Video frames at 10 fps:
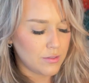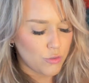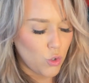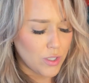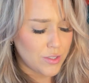of
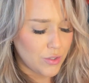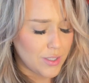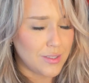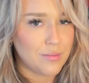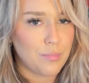course, you
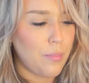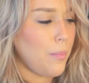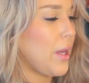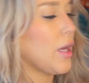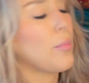can
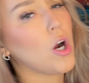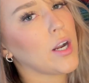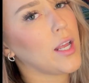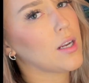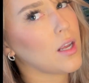make it party
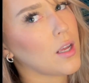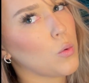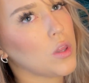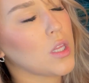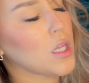at night
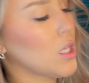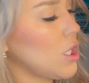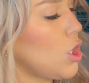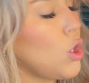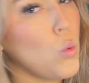
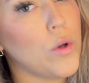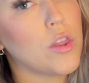with the